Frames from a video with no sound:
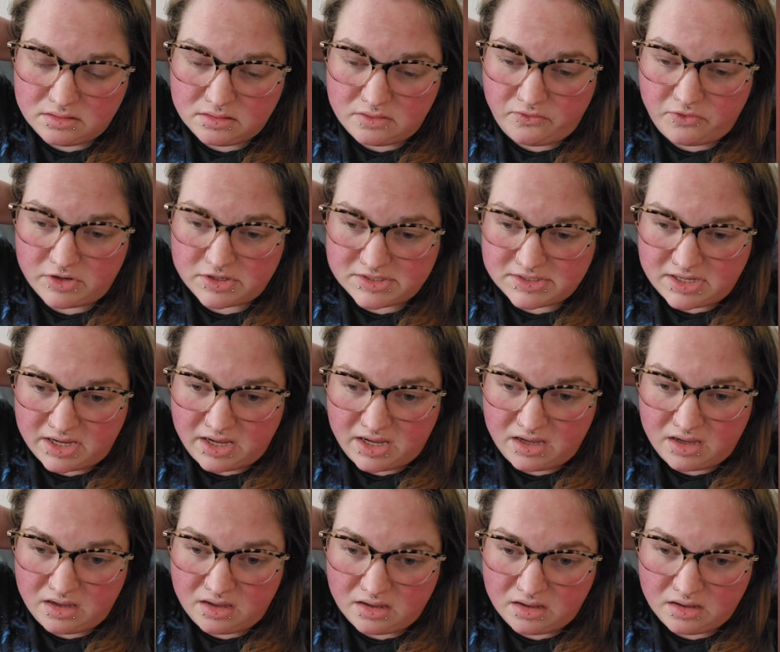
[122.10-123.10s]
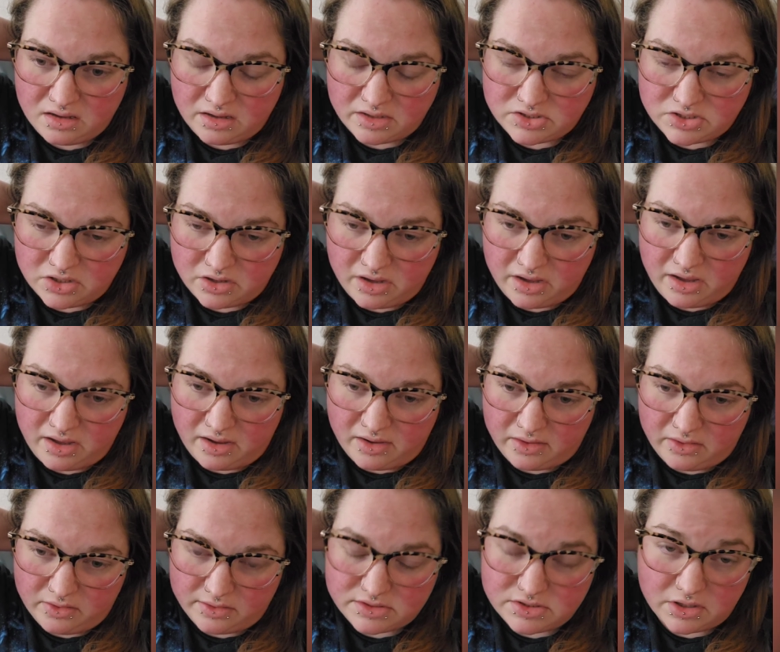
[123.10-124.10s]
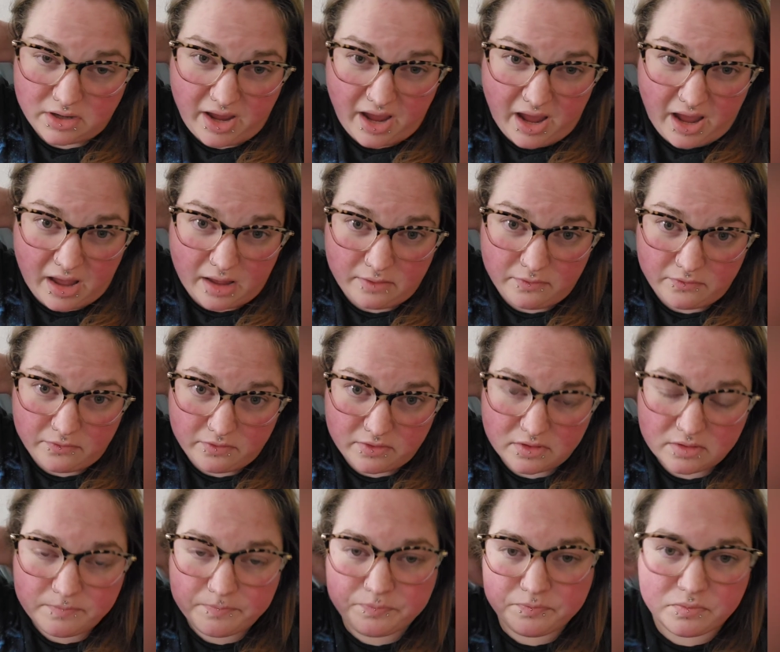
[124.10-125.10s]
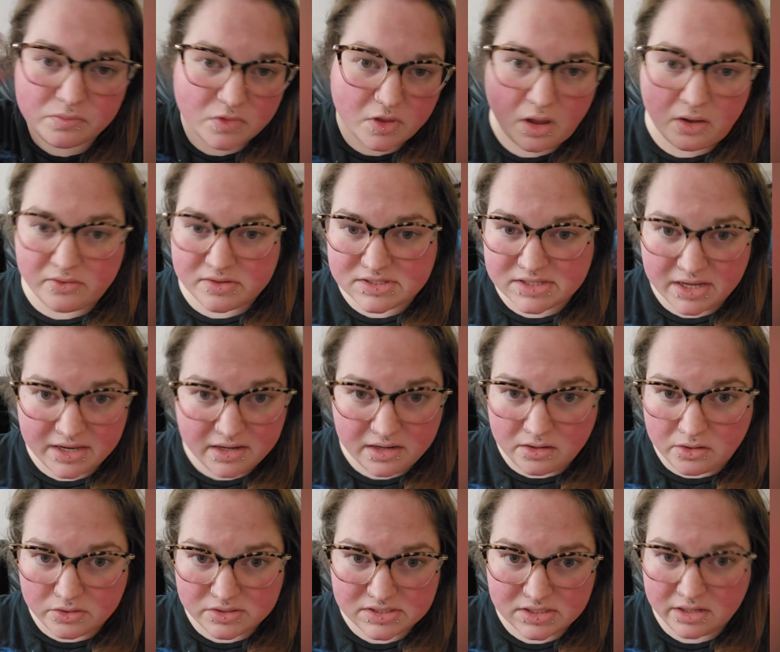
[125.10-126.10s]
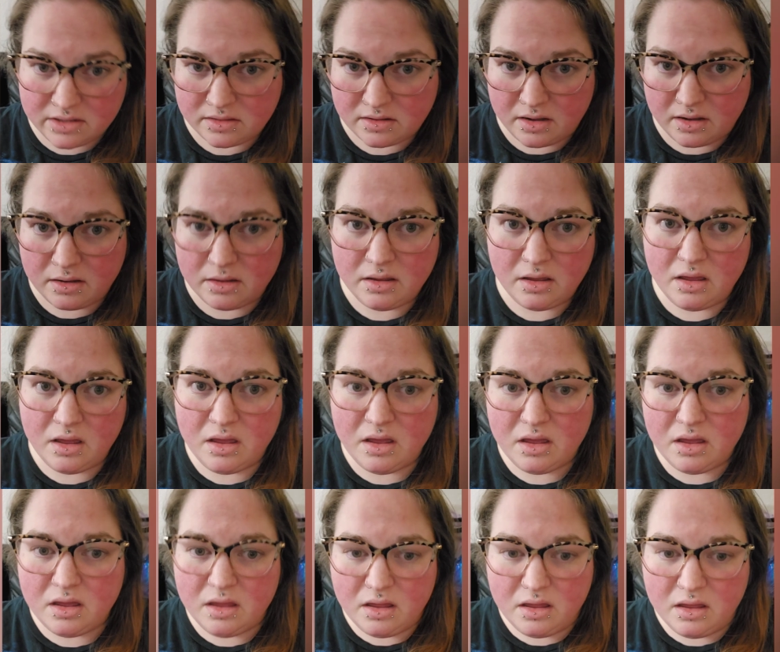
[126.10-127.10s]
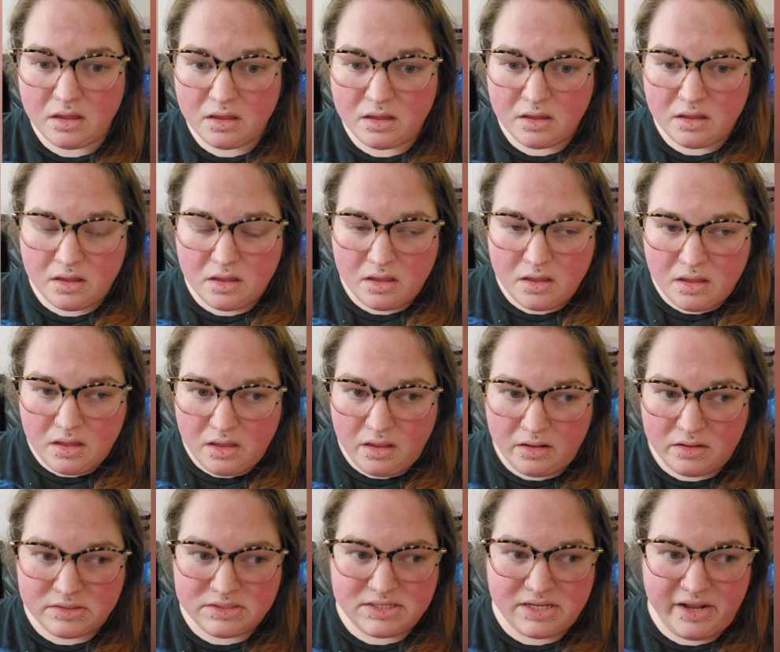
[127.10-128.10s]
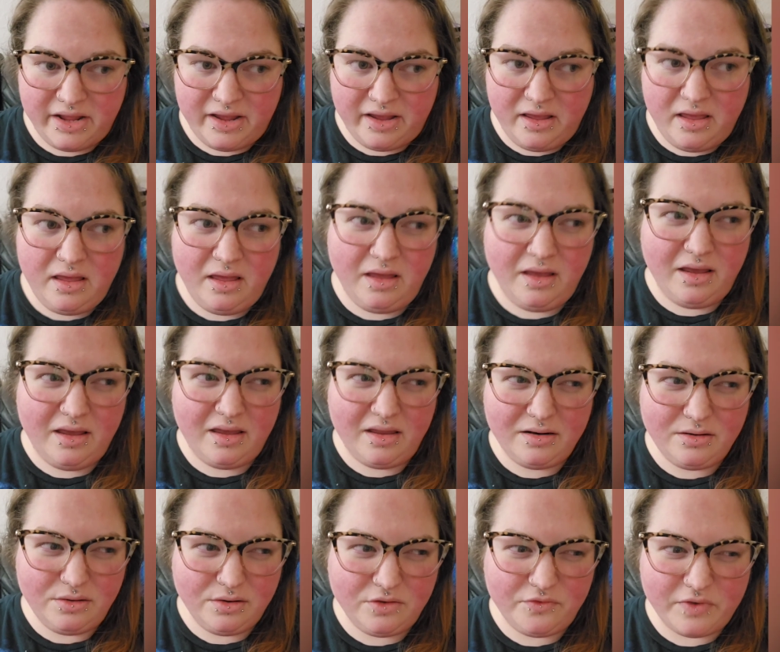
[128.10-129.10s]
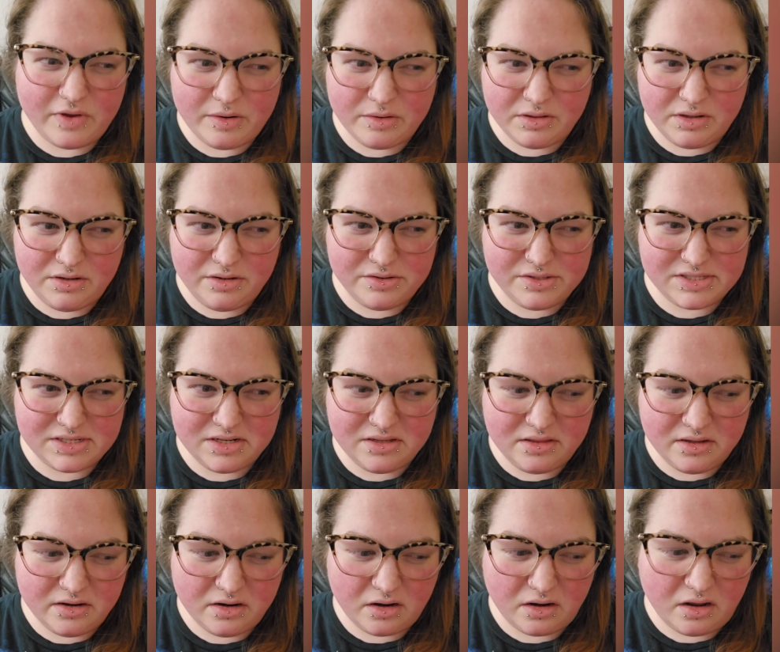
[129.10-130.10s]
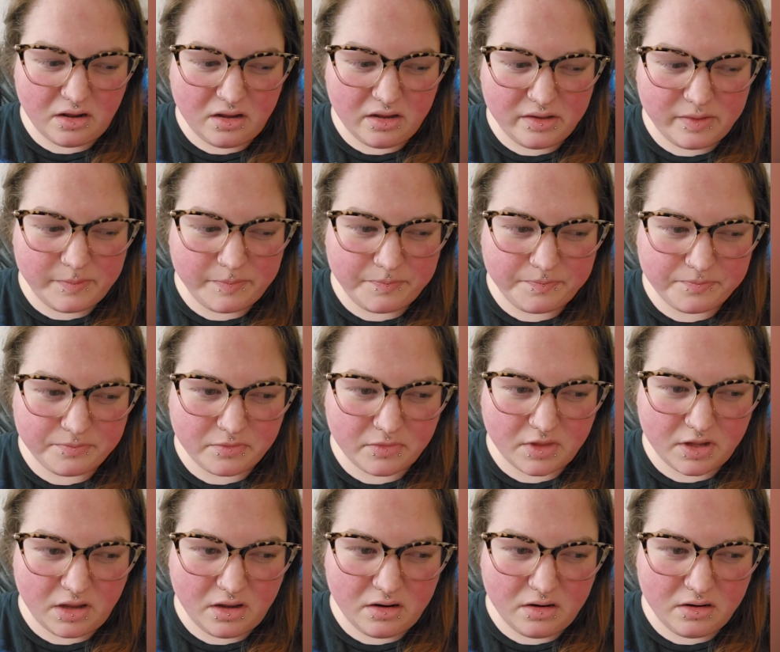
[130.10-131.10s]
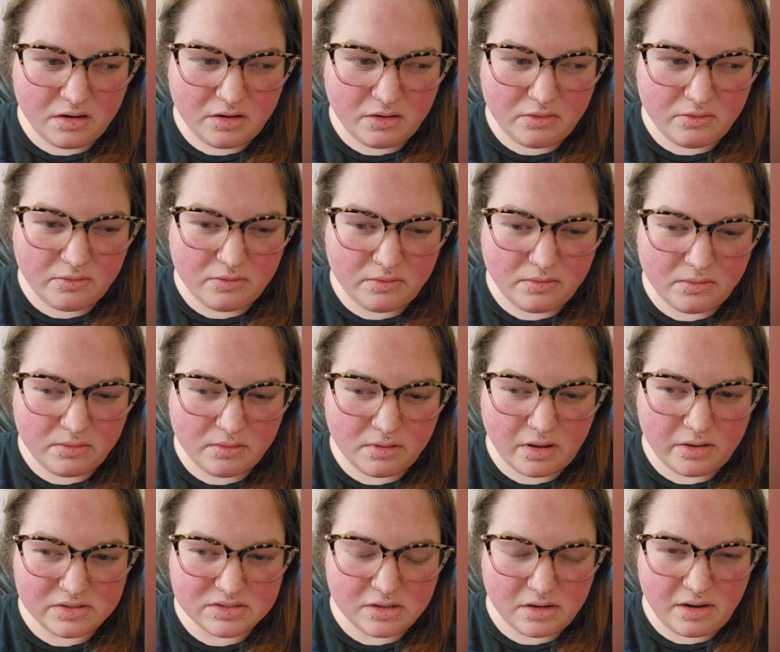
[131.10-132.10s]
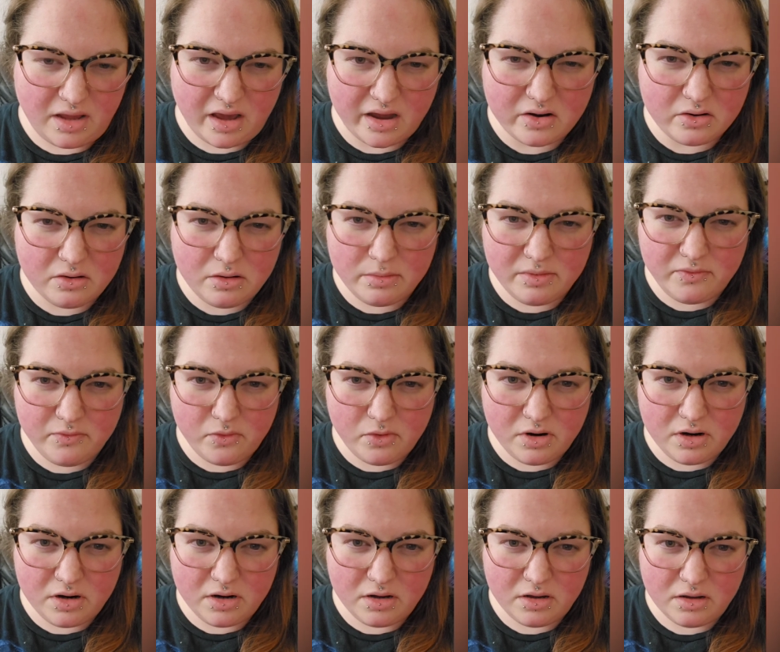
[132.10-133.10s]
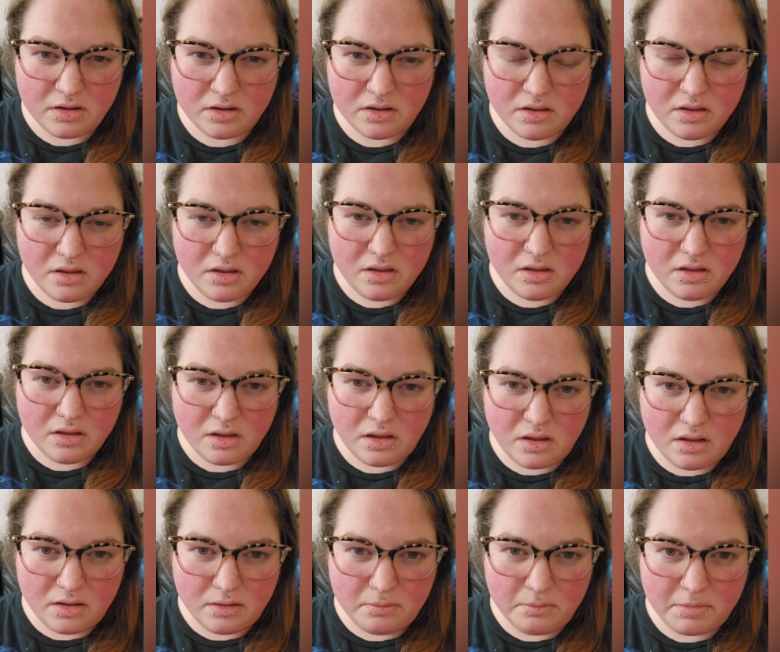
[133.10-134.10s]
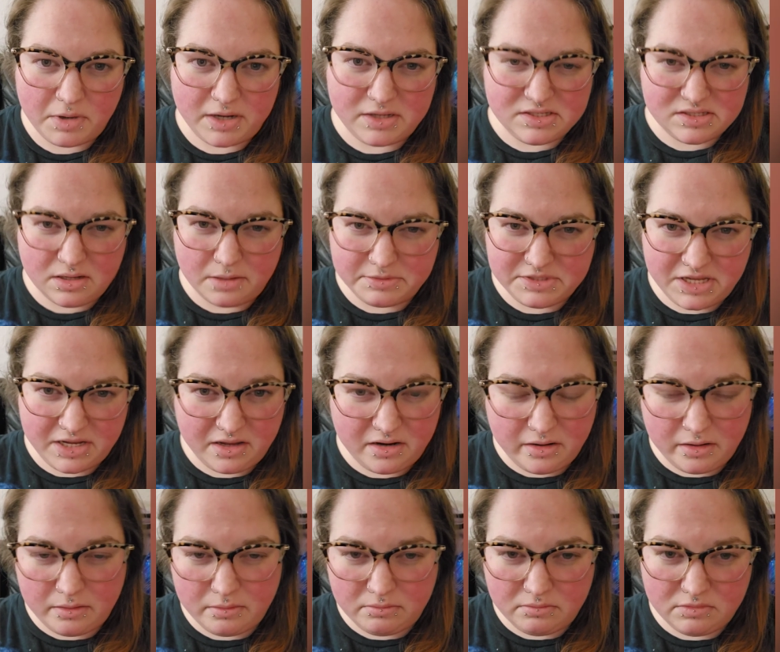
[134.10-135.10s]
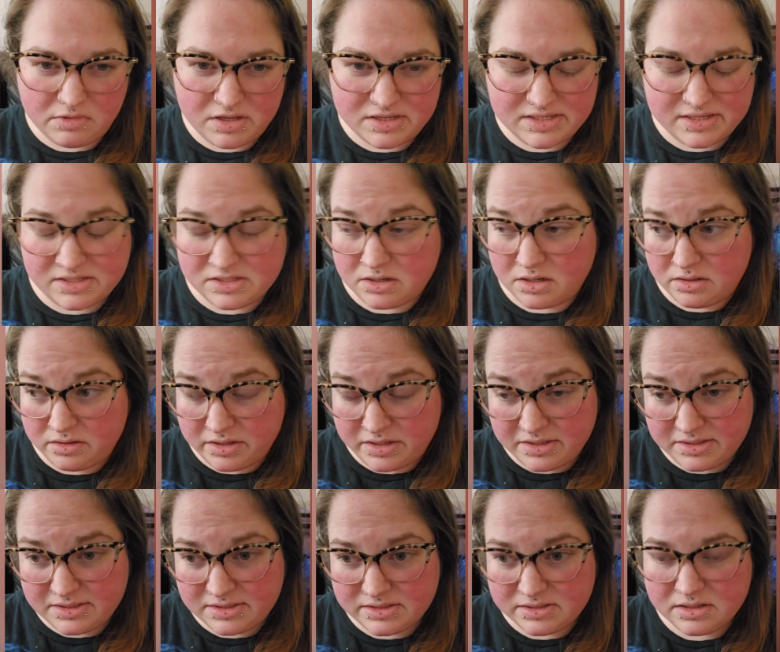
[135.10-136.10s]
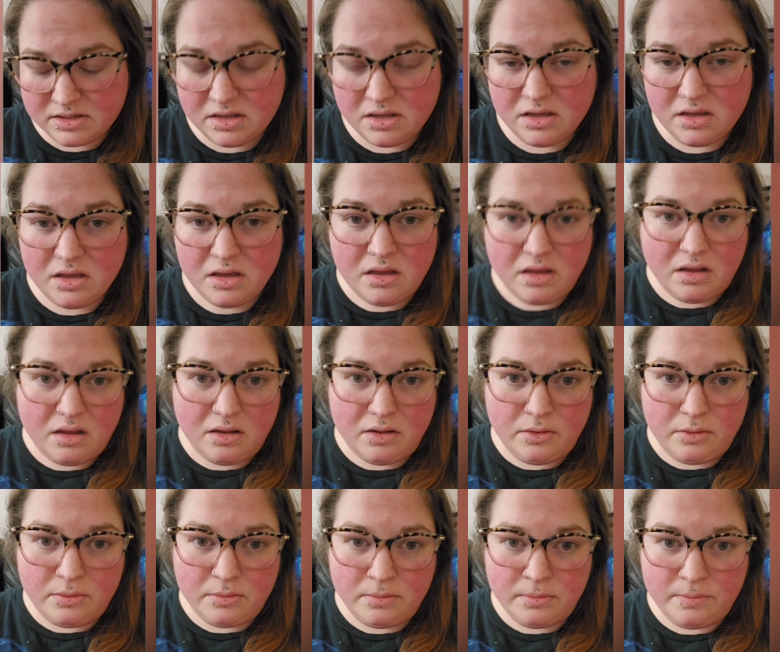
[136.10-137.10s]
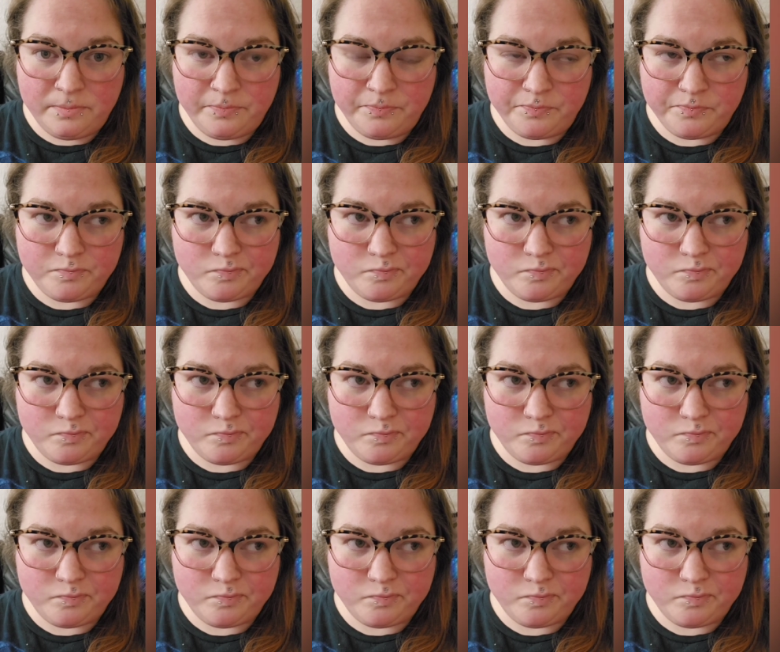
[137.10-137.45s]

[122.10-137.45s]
the first day I took it, I only took half. Obviously I didn't notice anything. And today, I don't know if I really noticed anything or not. I don't know. I was on Adderall before, but I stopped taking it because I started this. And